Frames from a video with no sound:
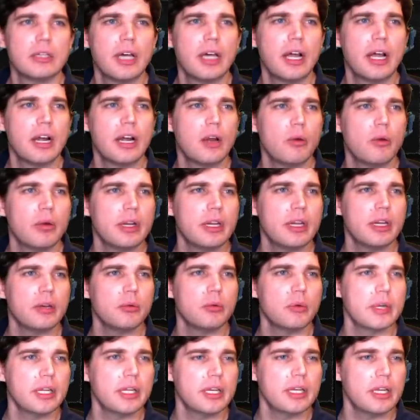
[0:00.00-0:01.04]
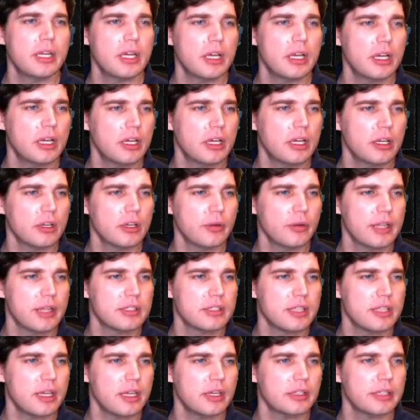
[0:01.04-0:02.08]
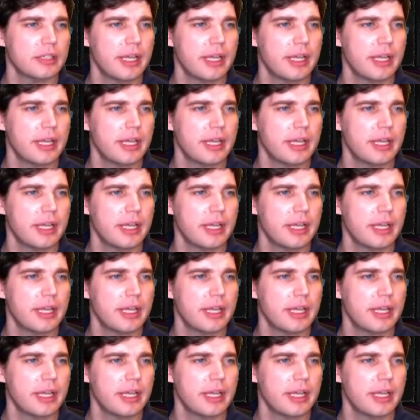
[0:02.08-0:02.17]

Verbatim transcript: I don't know. What did what did uh Grant say?